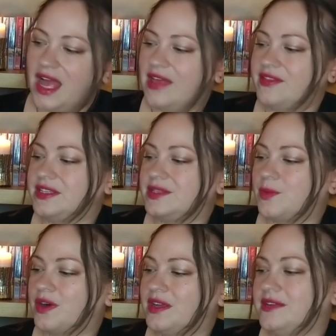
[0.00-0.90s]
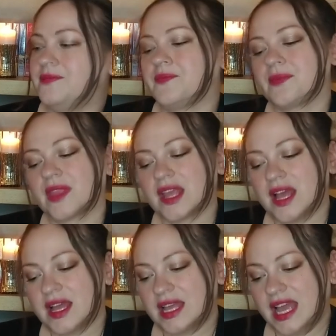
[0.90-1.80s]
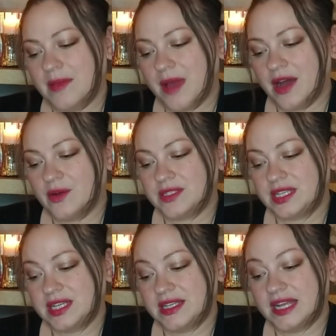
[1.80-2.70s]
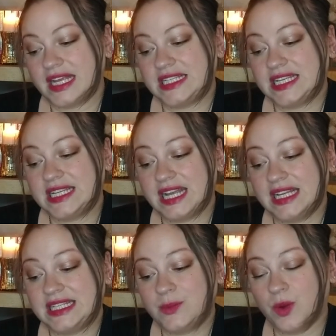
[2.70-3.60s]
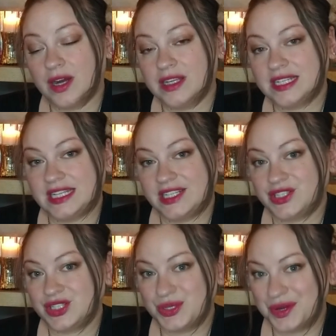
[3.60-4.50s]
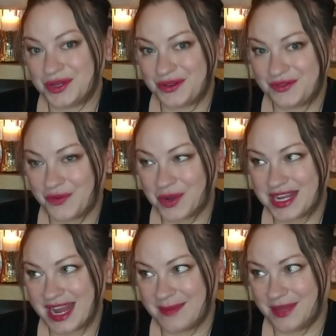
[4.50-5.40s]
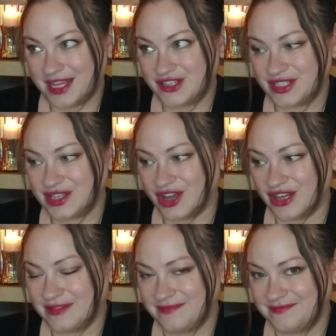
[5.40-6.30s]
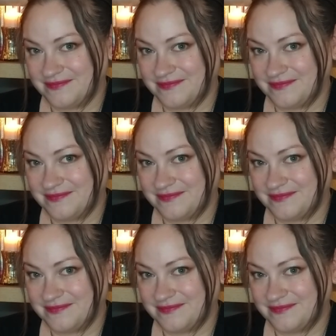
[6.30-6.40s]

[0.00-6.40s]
And this one came out in nineteen ninety-one and it's two hundred forty-eight pages long.